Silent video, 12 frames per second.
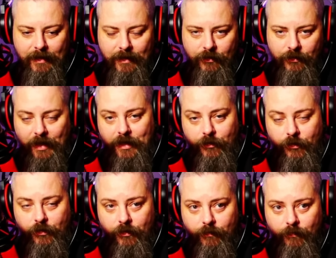
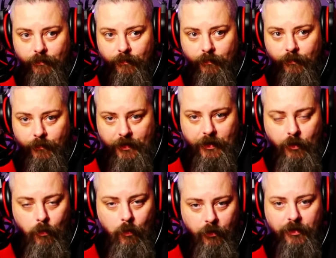staged. They know
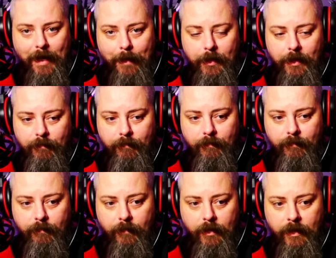what's happening.
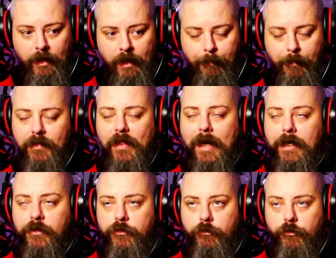But that
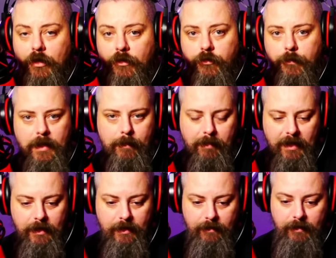is just my
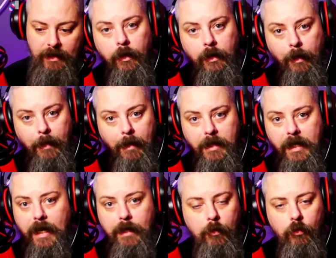opinion. Come at me,
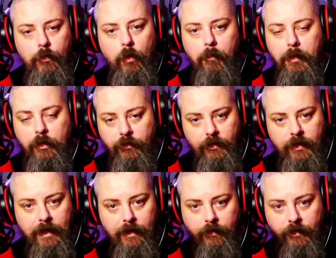hate me all you want, because at the
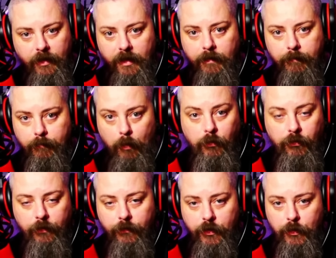end of the day, most
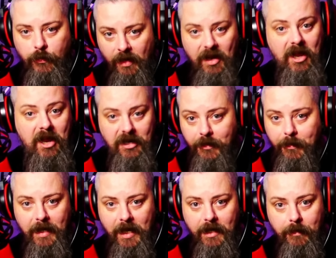of you hate
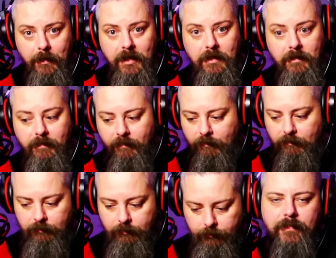me anyway.
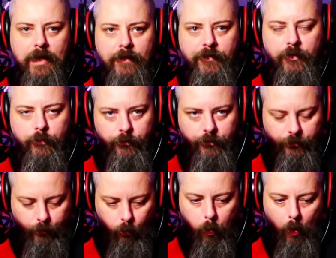If this was just
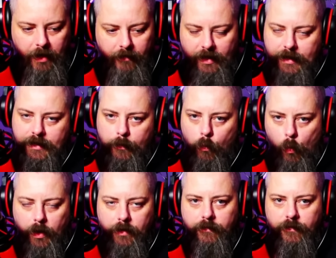one event in
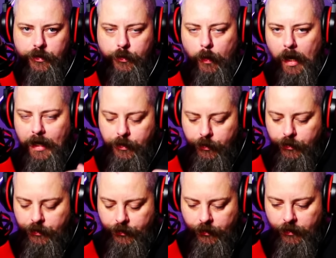one video, I could...